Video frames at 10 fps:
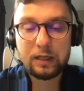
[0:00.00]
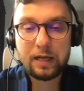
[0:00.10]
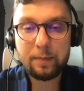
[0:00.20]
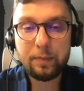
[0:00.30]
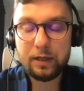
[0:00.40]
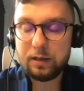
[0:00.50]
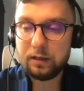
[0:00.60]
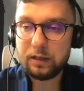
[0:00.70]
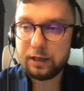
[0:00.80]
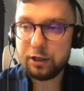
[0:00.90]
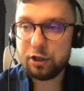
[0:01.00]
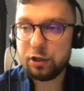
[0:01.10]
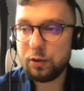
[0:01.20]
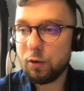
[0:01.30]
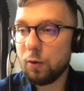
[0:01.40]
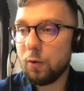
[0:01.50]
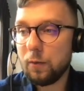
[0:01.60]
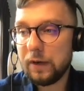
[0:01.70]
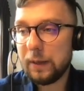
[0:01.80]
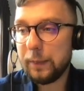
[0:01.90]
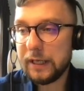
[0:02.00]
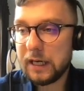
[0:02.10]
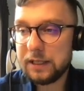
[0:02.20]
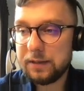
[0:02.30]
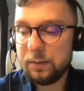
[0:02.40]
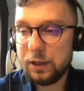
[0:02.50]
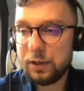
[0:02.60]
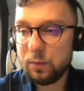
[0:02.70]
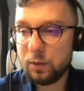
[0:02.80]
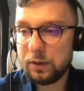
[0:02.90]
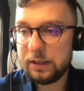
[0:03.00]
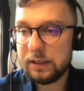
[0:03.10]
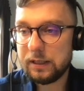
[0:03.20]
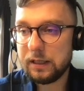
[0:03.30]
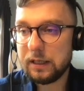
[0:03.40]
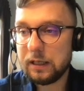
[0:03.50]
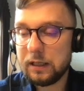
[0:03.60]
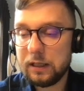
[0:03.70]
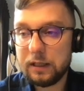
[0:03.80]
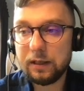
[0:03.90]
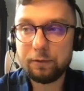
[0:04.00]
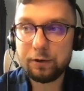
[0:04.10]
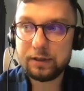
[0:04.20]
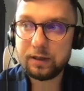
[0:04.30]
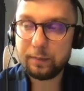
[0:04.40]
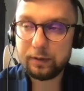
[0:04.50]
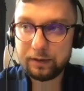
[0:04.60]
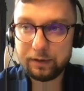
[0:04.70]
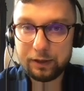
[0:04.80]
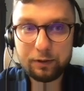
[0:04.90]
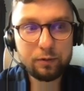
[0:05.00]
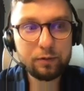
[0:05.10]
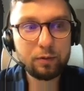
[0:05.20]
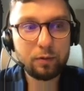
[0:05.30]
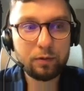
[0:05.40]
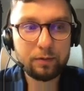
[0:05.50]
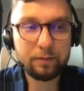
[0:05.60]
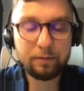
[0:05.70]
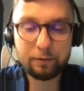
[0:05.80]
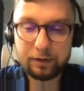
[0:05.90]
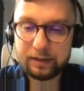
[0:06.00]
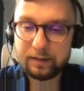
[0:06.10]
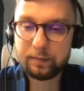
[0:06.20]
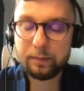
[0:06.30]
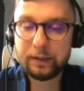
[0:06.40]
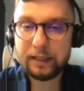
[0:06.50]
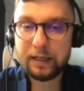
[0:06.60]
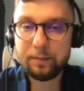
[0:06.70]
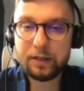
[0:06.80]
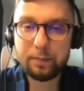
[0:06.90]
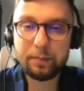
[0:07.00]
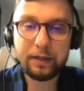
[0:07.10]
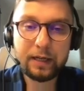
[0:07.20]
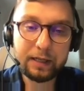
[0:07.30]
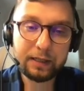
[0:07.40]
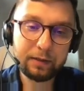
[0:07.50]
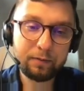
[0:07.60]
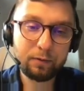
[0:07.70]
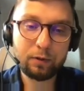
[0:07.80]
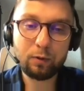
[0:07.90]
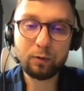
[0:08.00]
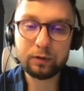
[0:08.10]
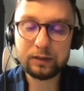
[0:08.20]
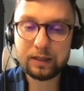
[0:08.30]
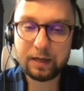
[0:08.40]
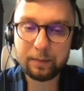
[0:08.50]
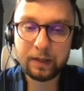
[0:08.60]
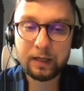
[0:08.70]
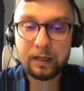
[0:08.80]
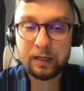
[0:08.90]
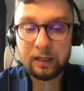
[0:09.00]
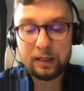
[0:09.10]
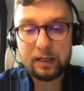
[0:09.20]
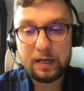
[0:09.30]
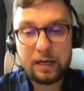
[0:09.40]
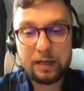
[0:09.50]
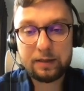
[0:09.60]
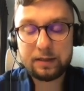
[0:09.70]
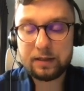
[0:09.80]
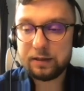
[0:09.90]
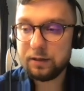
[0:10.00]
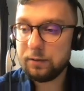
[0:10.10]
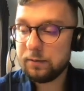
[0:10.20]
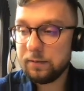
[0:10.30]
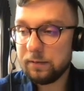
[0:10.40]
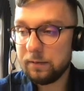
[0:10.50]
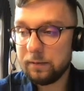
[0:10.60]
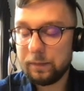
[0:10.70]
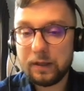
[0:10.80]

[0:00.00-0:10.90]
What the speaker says: a big collection of APIs which was, for example, never used or, for example, became deprecated for a long time. And another good